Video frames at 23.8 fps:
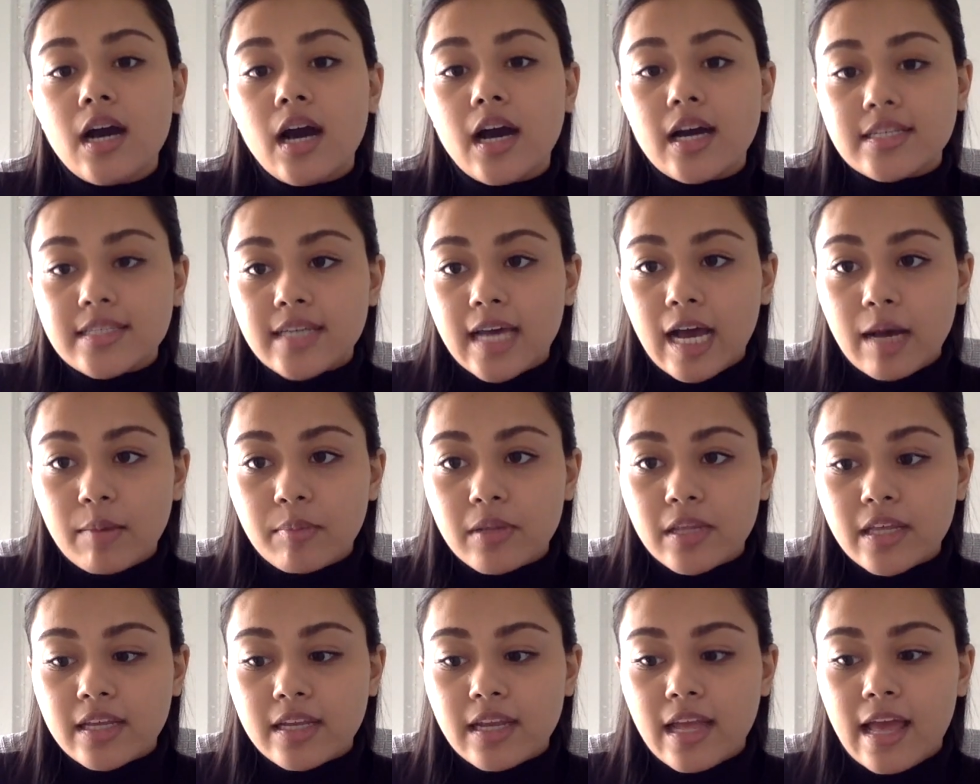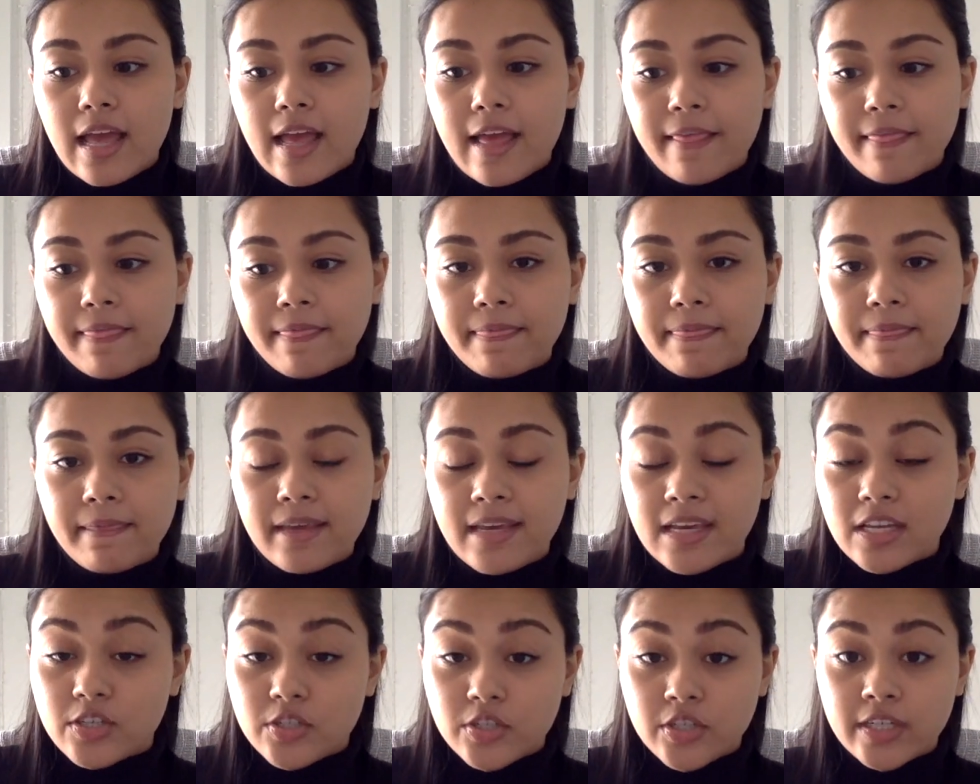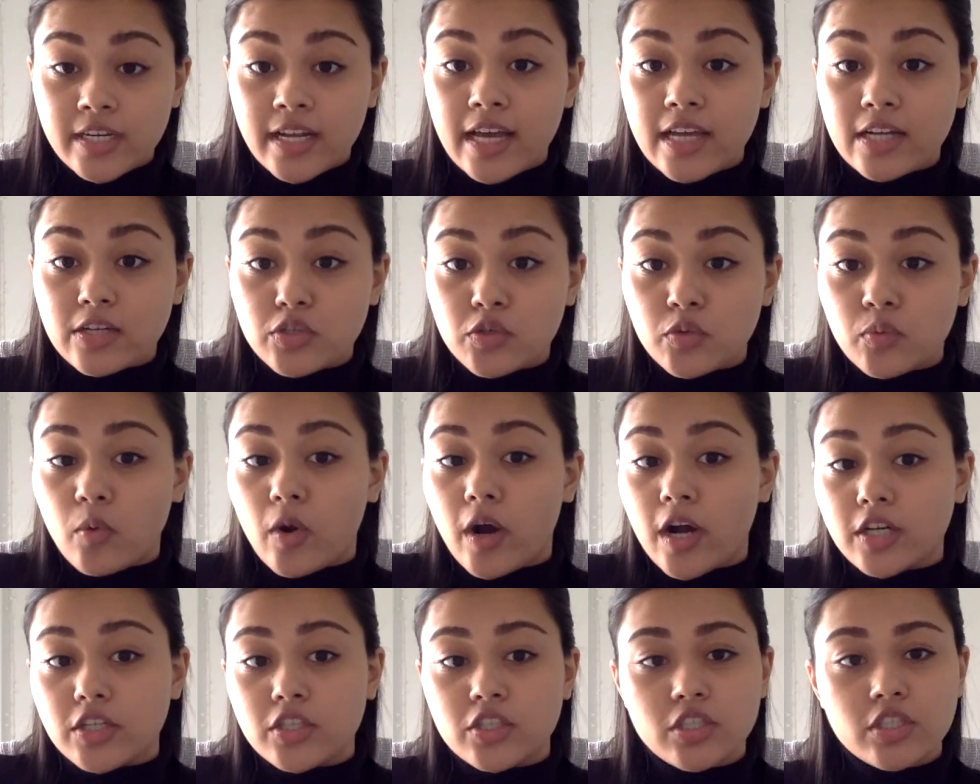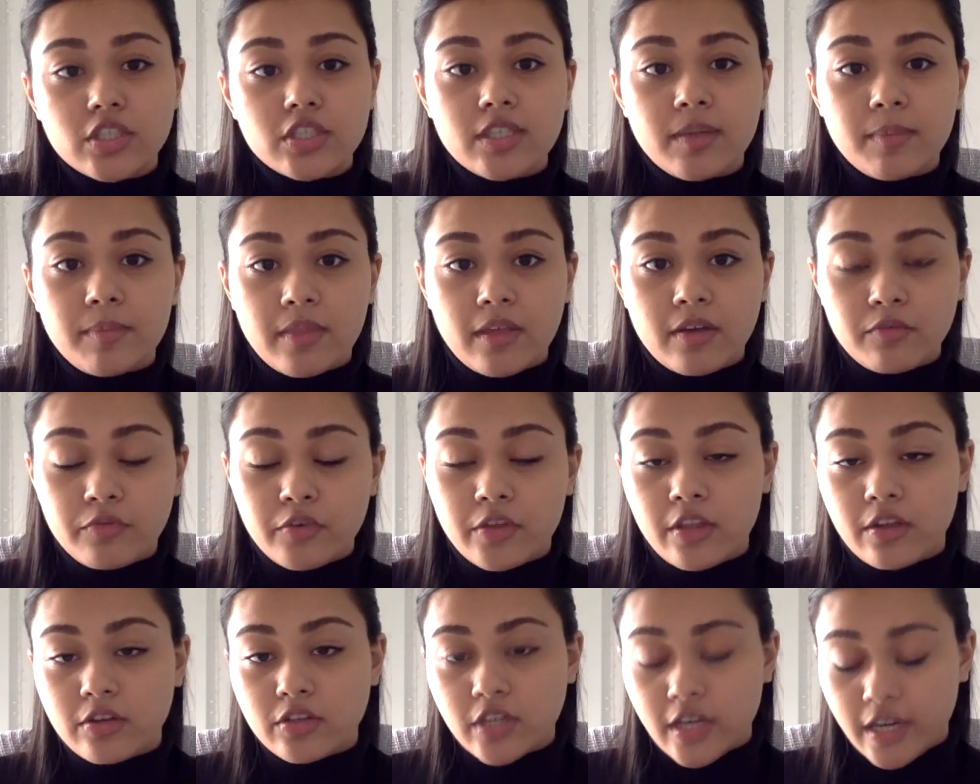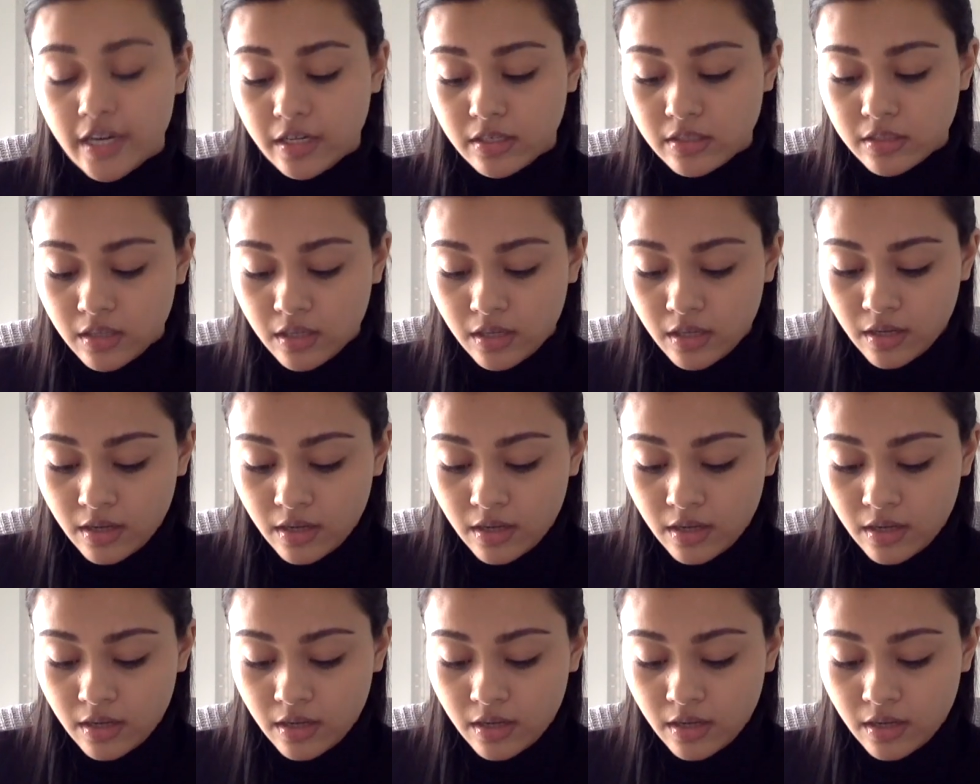a tablet and the internet to watch something for their child.